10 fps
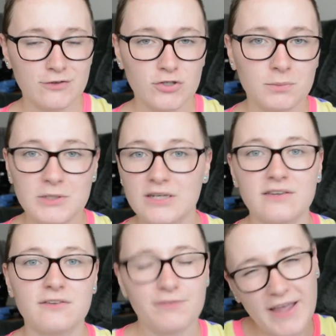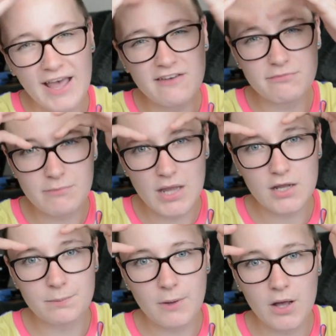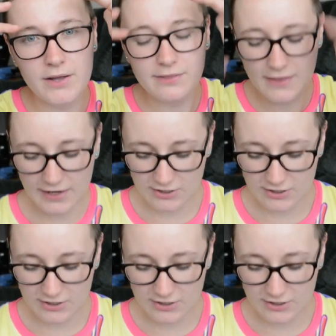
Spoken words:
easier because if I have makeup on,